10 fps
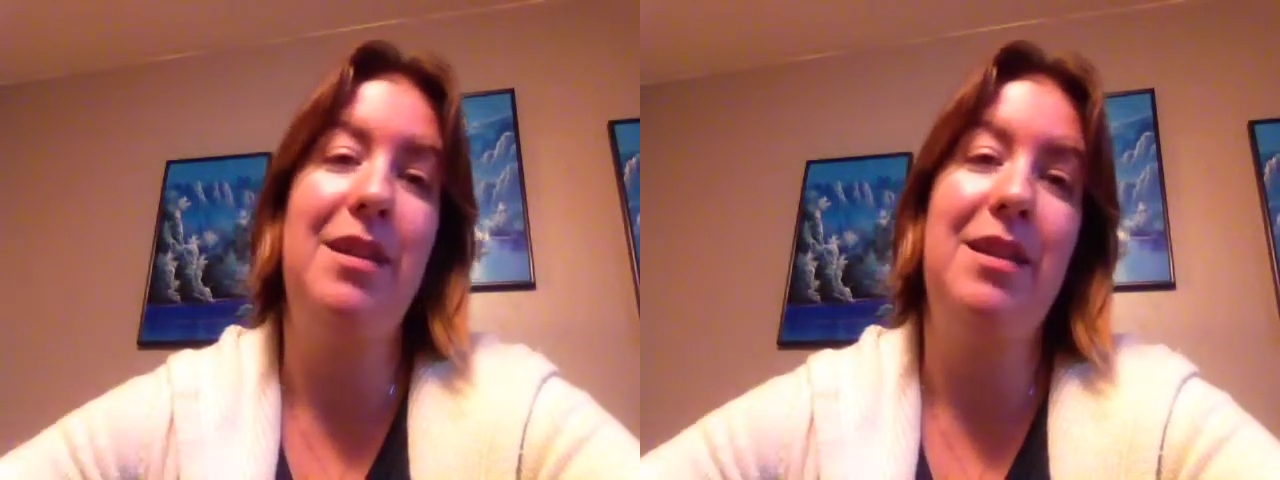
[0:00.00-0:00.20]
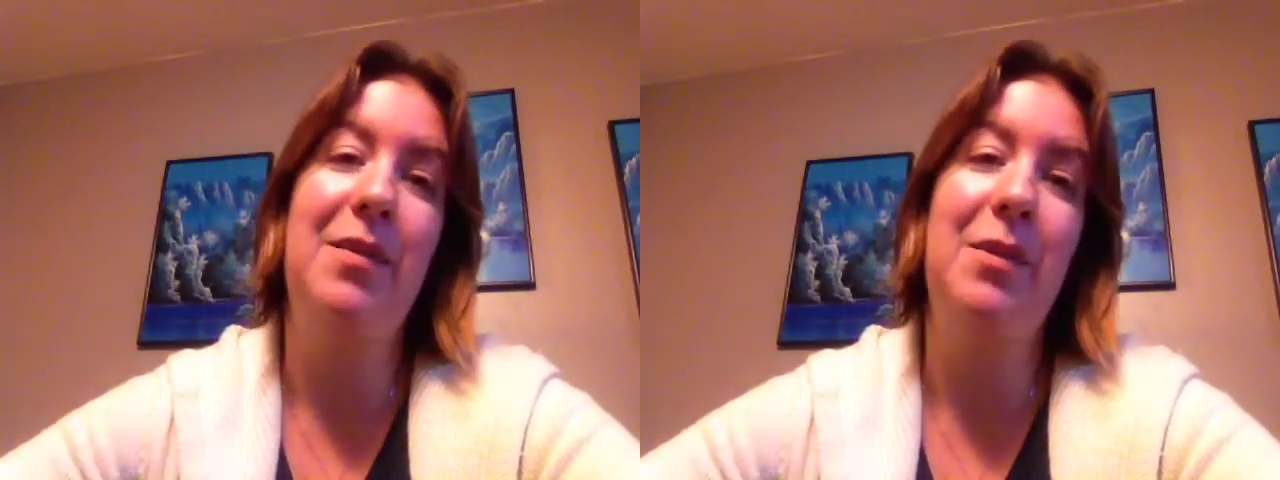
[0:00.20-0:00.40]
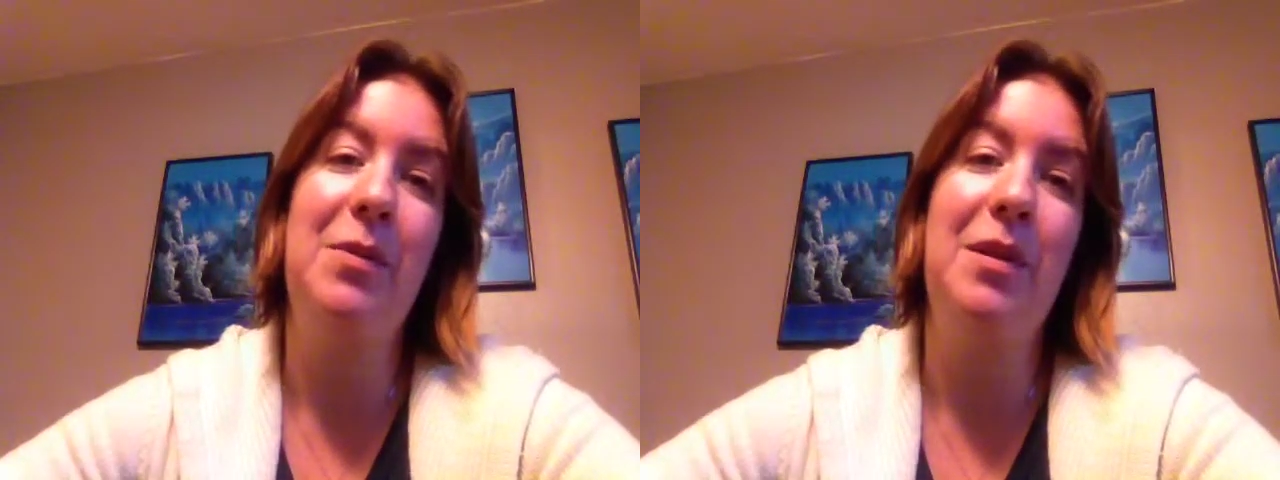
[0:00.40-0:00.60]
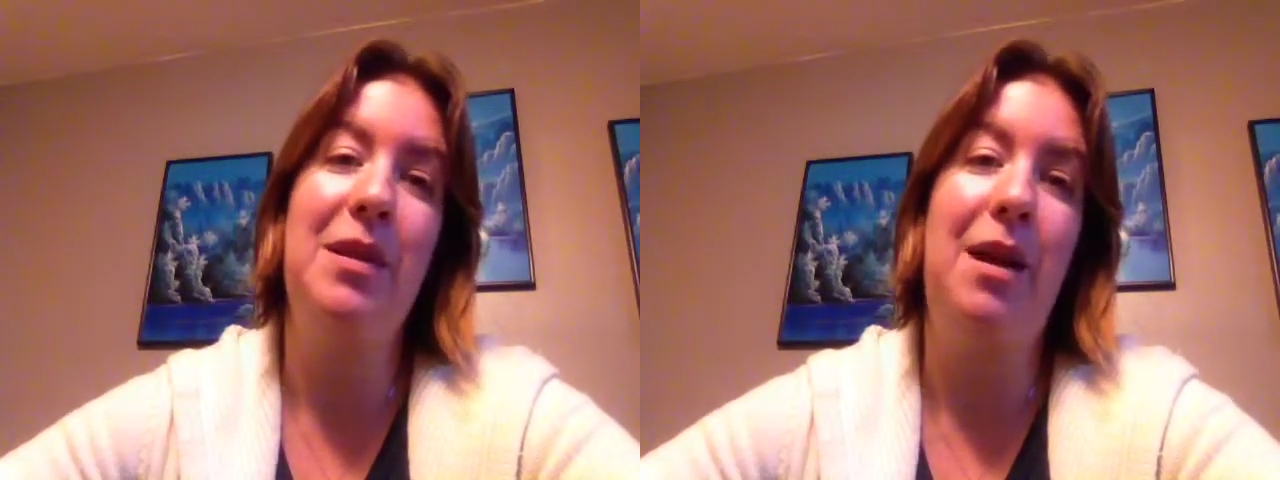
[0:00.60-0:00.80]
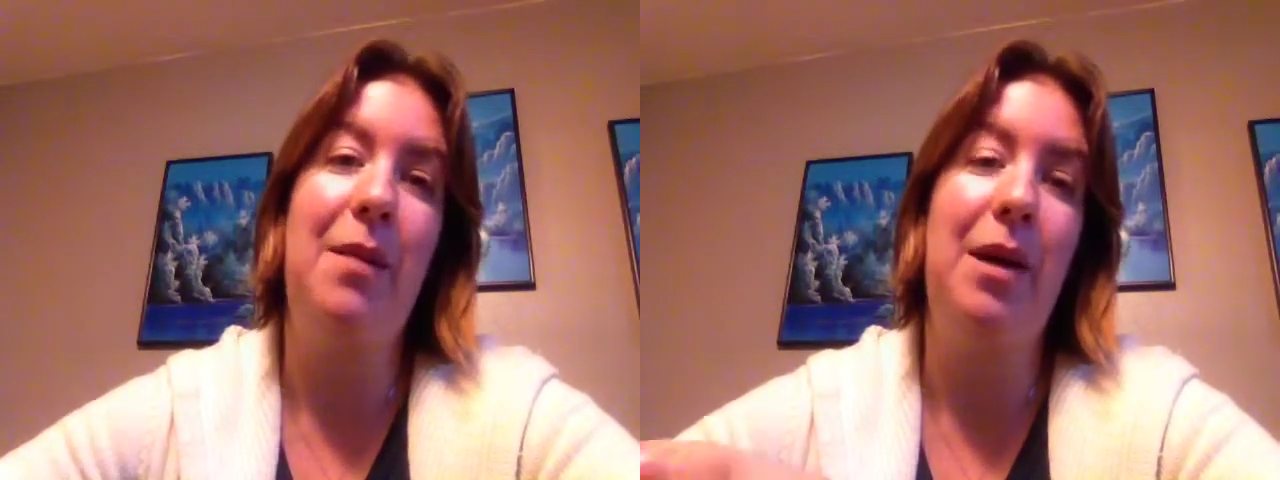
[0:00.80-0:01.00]
There was one
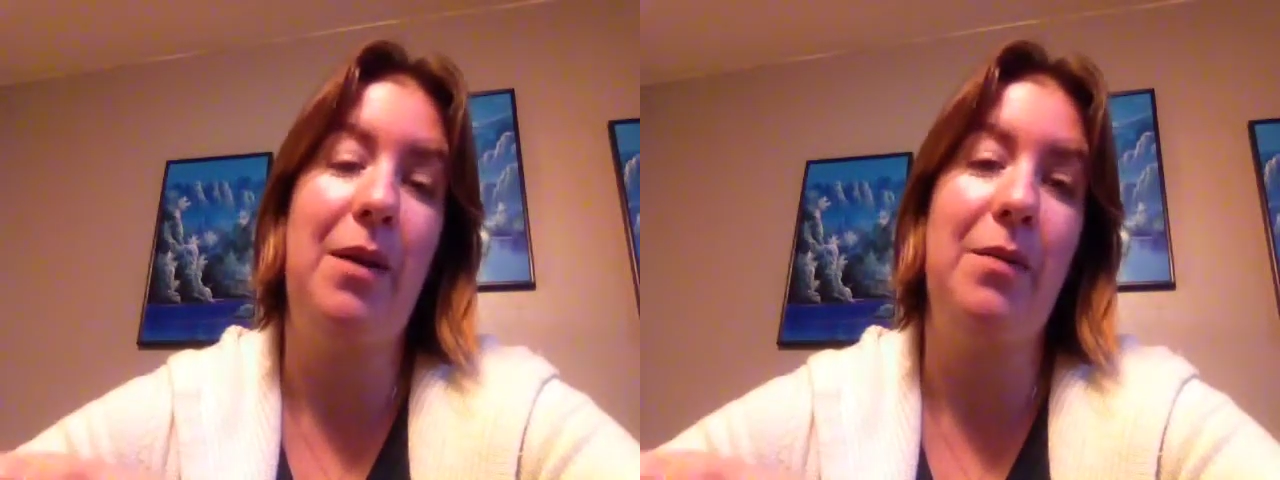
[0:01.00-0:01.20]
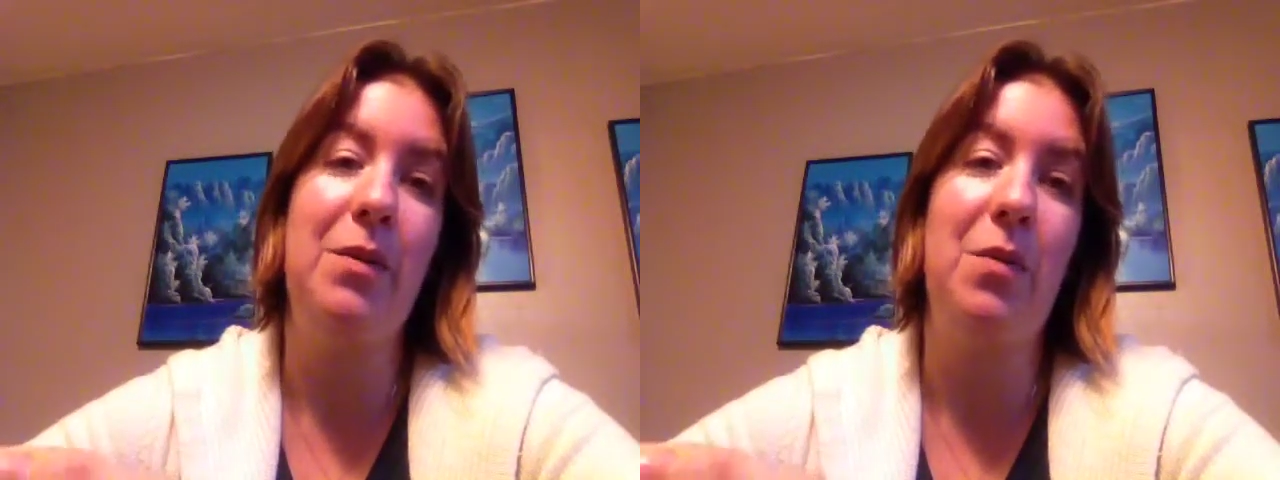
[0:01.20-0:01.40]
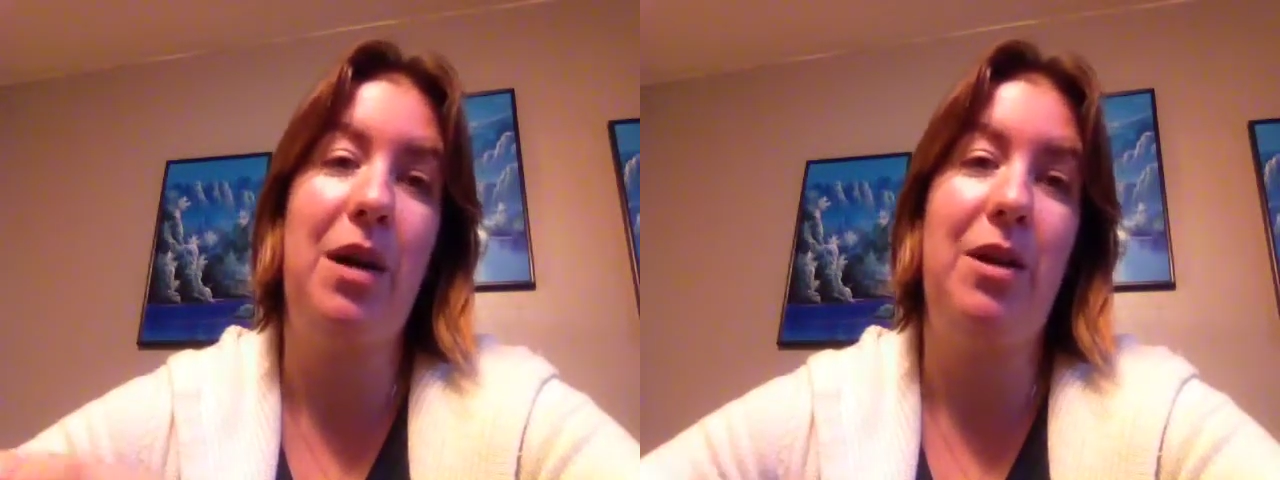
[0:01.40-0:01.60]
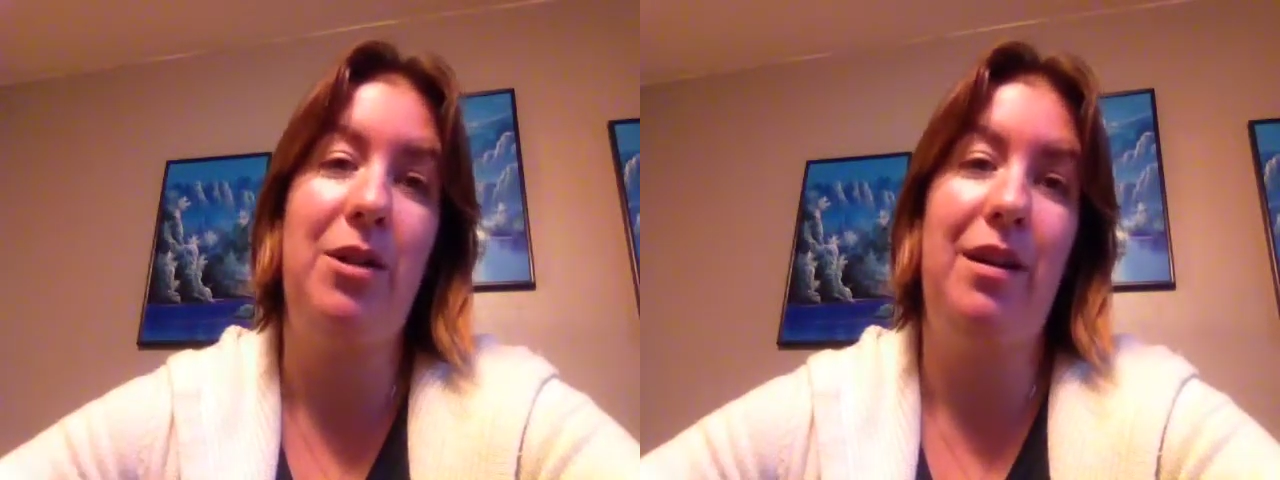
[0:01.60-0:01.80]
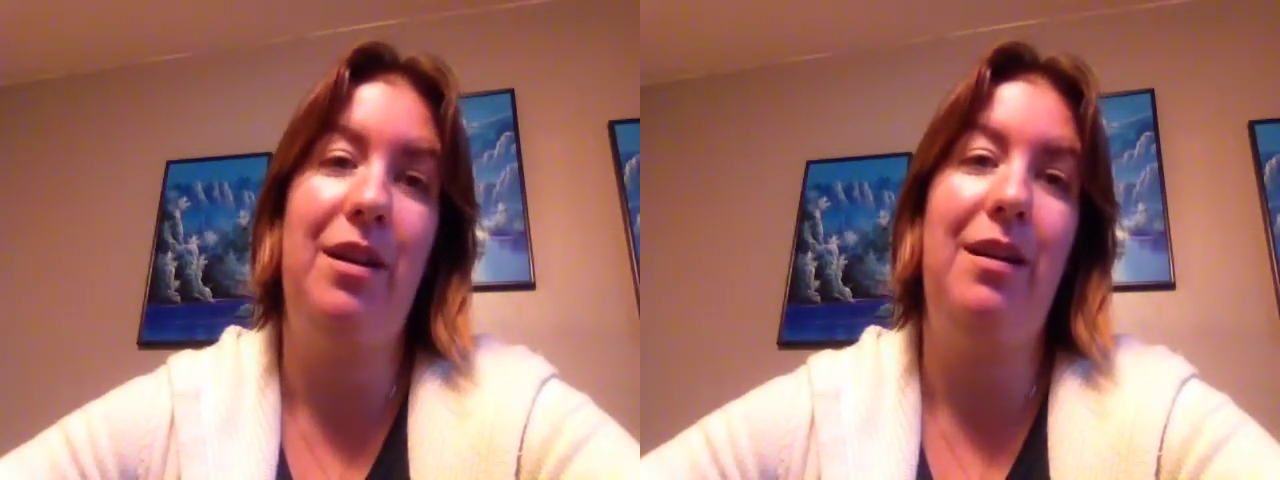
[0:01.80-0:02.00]
time I was
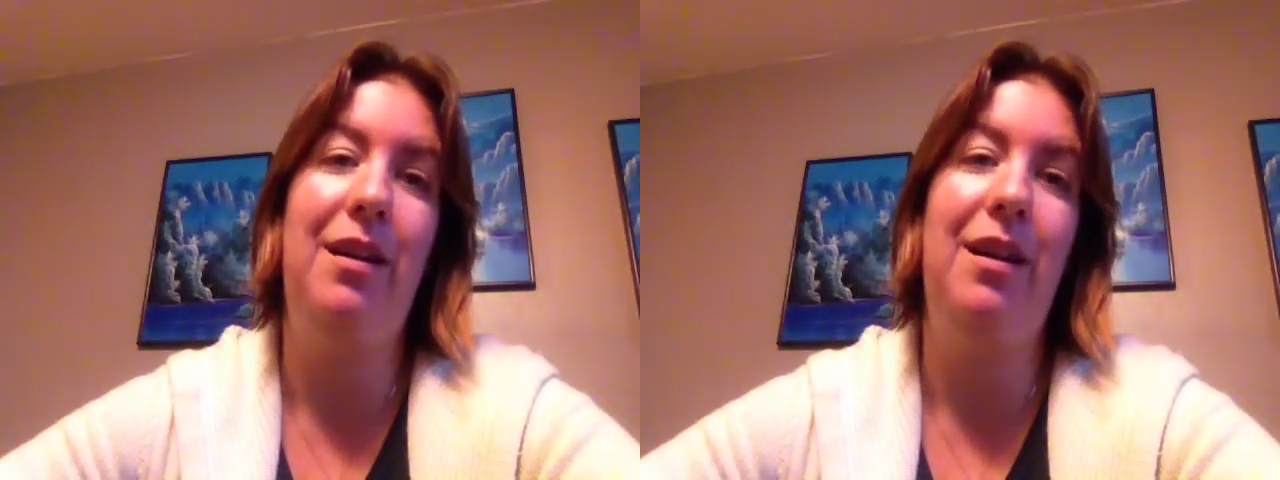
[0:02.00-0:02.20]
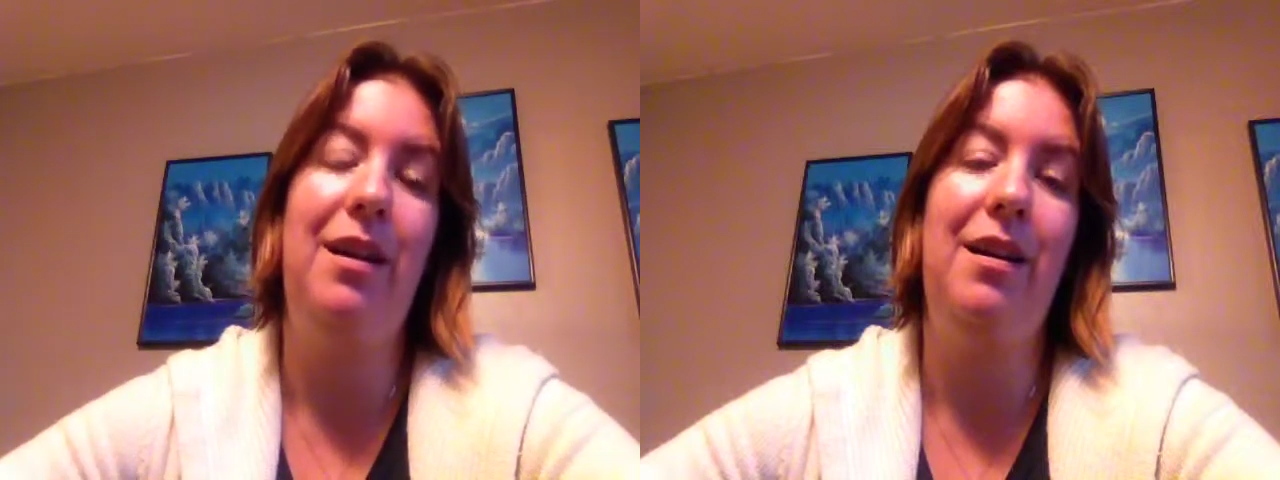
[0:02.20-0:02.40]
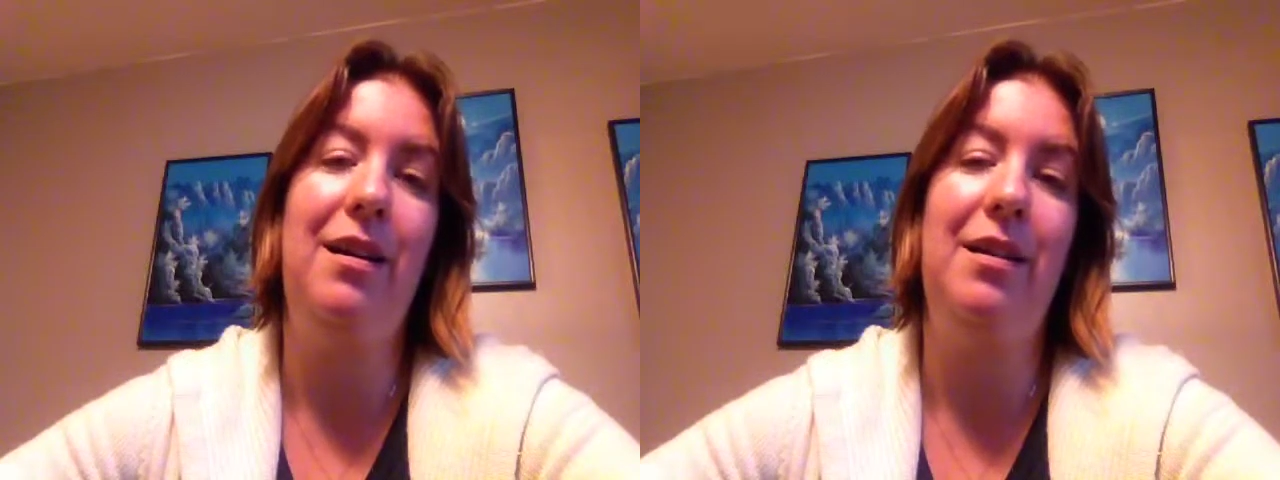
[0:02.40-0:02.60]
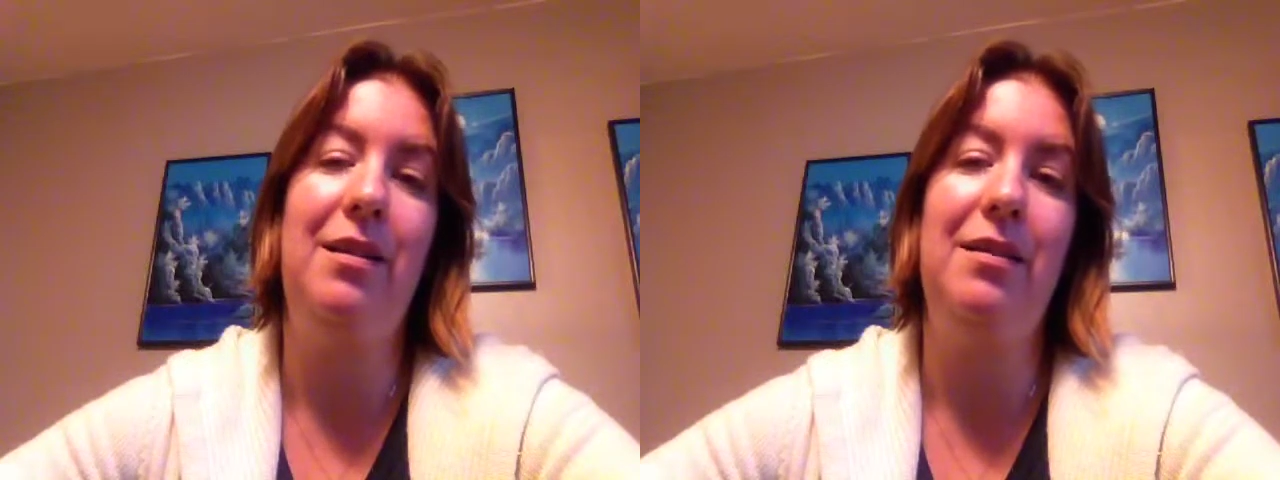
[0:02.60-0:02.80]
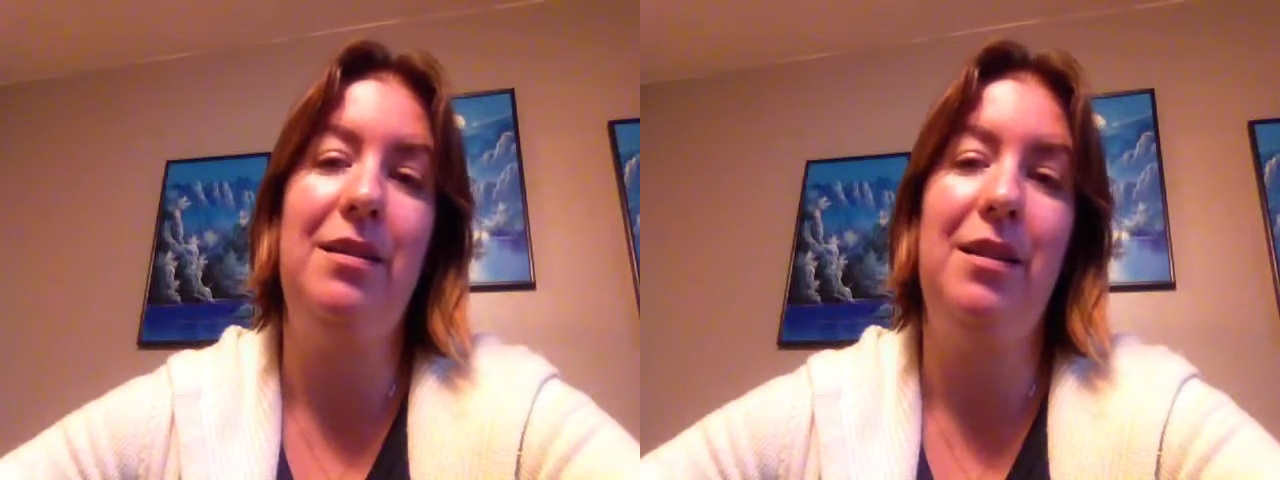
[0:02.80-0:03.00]
watching
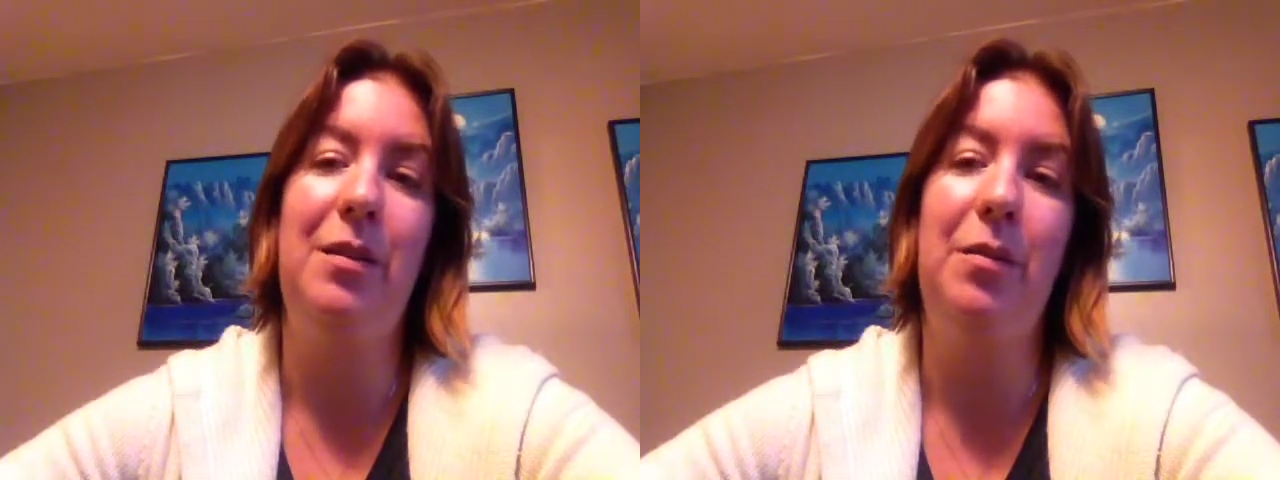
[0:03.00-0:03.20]
a